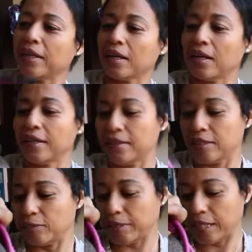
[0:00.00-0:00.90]
that I got
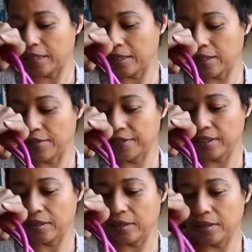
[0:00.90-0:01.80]
this bag. I love
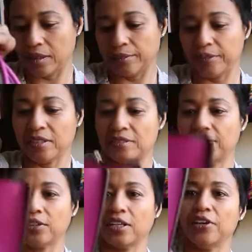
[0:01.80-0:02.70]
it. It's
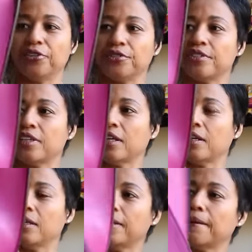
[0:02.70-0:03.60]
very
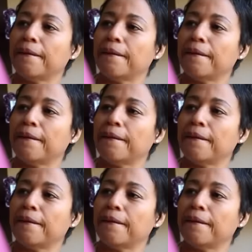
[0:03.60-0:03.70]
understated.